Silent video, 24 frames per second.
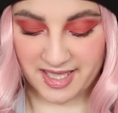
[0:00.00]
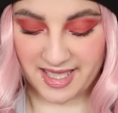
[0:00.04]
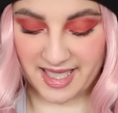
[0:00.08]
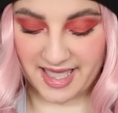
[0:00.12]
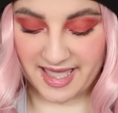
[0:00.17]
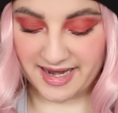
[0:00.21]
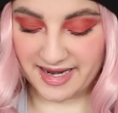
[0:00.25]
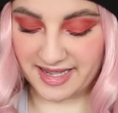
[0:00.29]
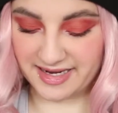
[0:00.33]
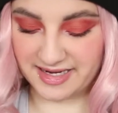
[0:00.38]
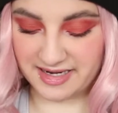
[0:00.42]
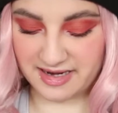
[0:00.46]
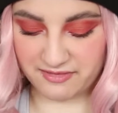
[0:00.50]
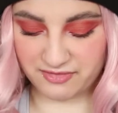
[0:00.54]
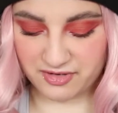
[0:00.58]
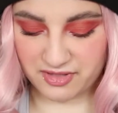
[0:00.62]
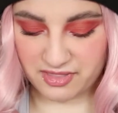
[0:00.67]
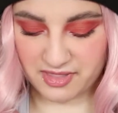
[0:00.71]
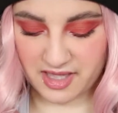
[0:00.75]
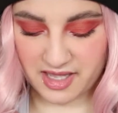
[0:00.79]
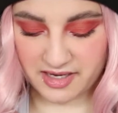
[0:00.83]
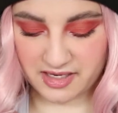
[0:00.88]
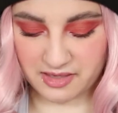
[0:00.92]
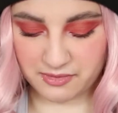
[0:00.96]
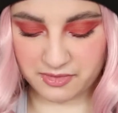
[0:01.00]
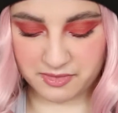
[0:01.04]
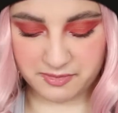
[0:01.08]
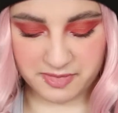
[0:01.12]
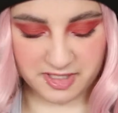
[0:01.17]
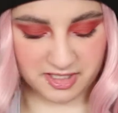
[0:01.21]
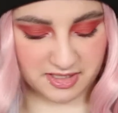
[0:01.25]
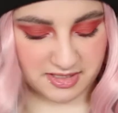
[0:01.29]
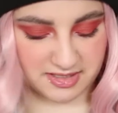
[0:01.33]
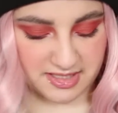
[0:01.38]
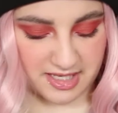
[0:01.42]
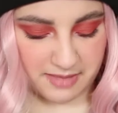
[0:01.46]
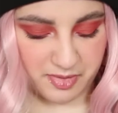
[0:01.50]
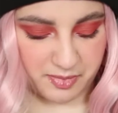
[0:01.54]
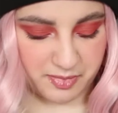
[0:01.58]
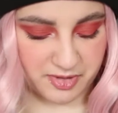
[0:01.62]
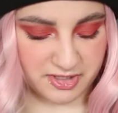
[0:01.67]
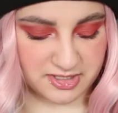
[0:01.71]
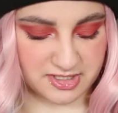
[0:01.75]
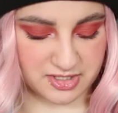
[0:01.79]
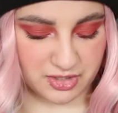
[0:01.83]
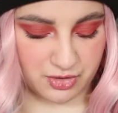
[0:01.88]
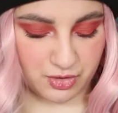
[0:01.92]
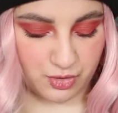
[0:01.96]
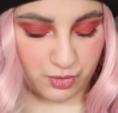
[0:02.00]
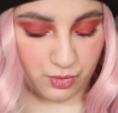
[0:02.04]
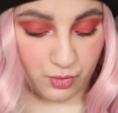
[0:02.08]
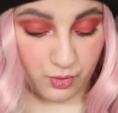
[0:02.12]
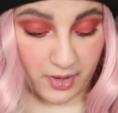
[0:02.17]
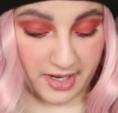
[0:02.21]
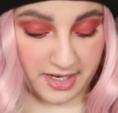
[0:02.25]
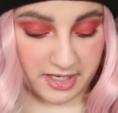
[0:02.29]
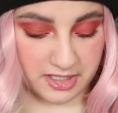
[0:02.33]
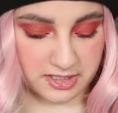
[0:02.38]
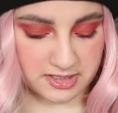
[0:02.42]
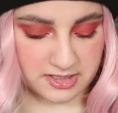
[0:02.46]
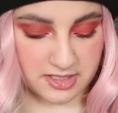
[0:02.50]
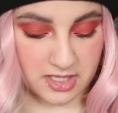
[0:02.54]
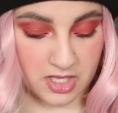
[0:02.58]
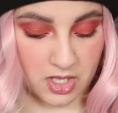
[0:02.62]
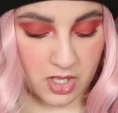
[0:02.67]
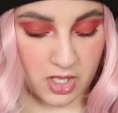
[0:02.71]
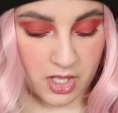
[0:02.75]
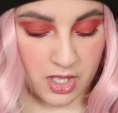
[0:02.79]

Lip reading: and I never thought I would be the type of person who wears